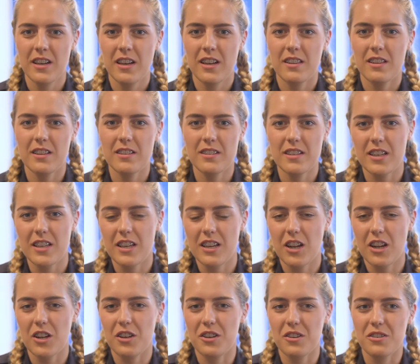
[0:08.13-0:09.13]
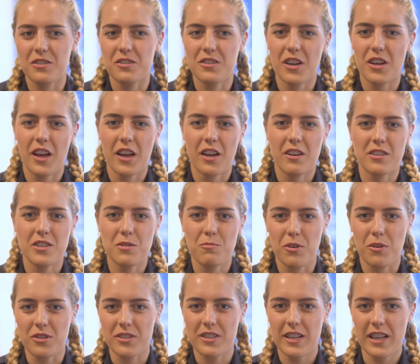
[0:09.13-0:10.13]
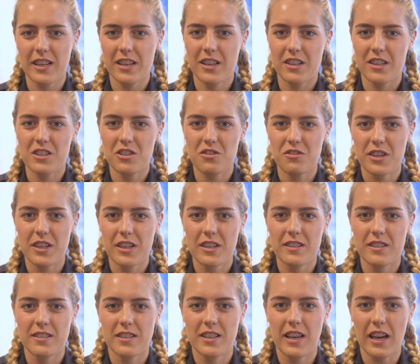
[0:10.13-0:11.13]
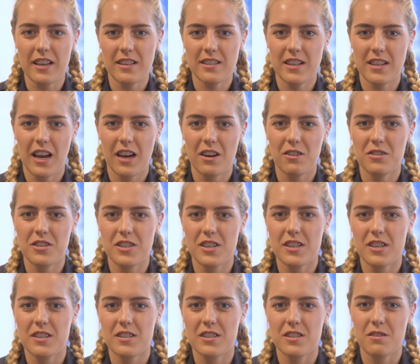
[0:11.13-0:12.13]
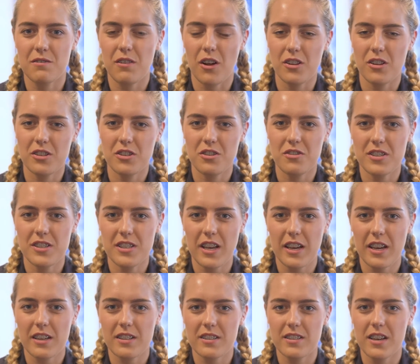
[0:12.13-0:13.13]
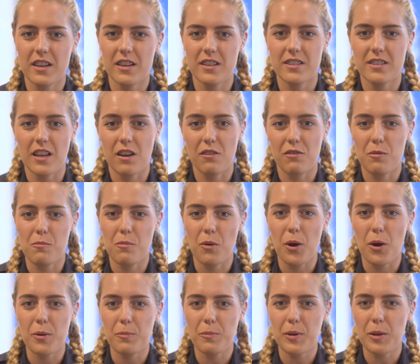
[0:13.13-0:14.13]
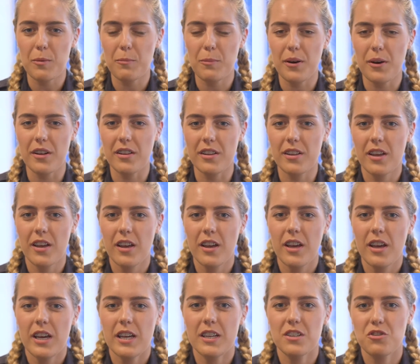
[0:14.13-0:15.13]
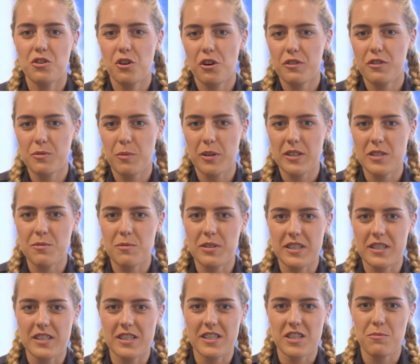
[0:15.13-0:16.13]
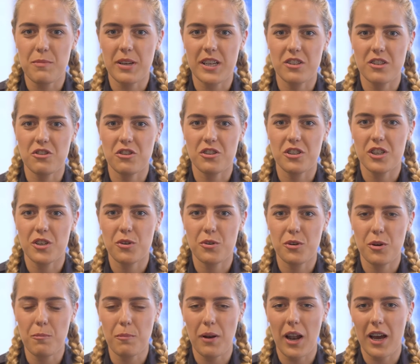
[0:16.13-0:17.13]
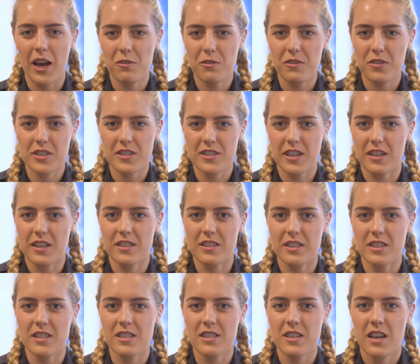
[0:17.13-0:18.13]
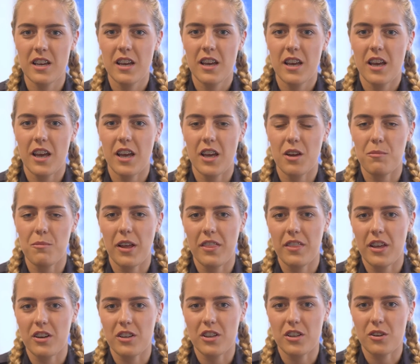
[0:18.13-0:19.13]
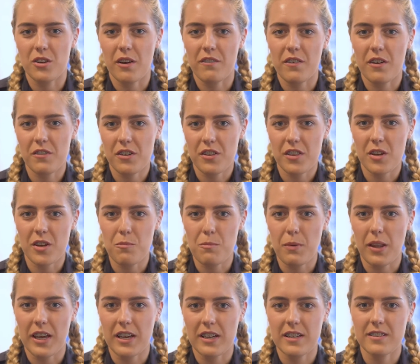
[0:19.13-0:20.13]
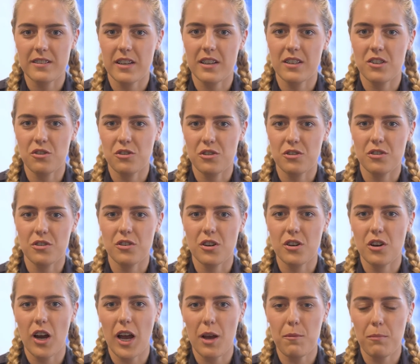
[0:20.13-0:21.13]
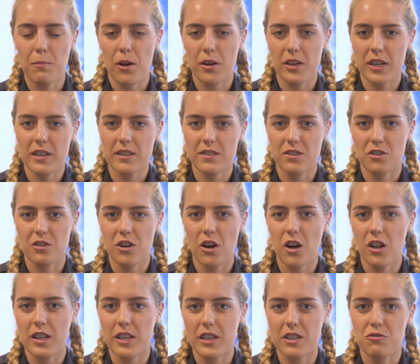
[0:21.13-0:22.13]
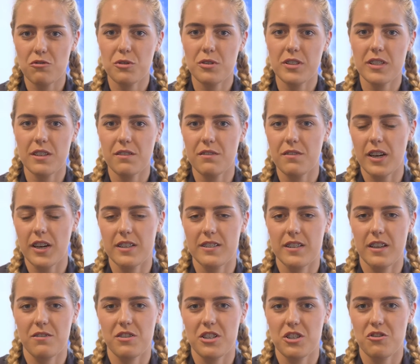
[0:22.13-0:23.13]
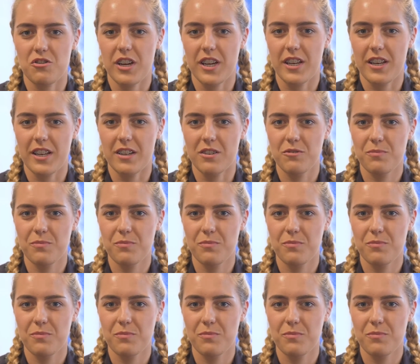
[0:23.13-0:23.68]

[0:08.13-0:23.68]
This can include small day nurseries, guest houses, the voluntary sector, self-employed people. It's your responsibility to make sure that you comply with the standard and that you have everything in place and your employees or colleagues receive fire safety training.